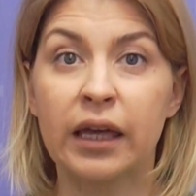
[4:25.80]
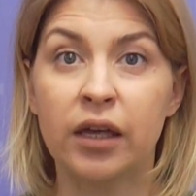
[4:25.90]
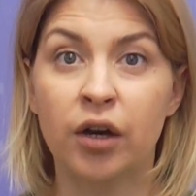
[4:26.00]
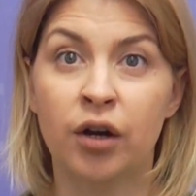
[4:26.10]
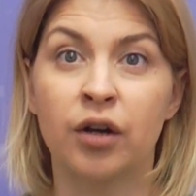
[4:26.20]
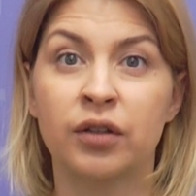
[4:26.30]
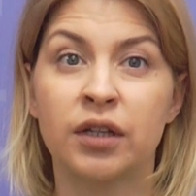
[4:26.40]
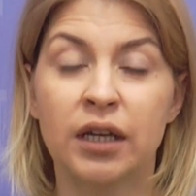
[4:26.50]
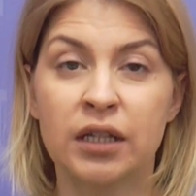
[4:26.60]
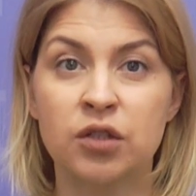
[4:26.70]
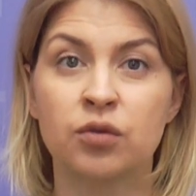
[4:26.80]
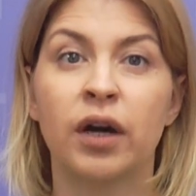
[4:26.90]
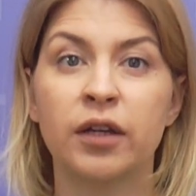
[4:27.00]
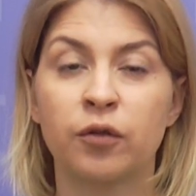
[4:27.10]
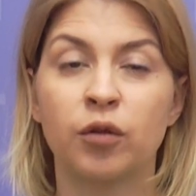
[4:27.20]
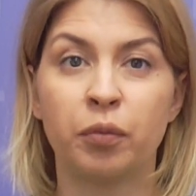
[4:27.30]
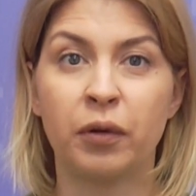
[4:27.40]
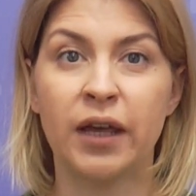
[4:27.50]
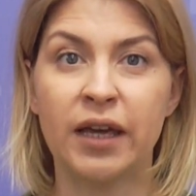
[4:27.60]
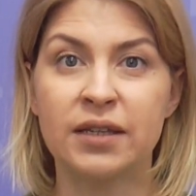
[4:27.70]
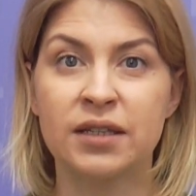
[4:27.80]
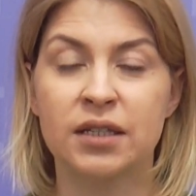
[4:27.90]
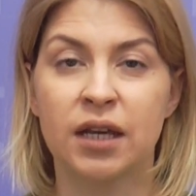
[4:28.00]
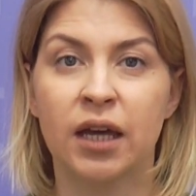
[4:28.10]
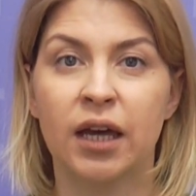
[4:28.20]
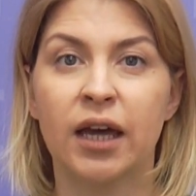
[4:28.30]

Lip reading: earned its rightful place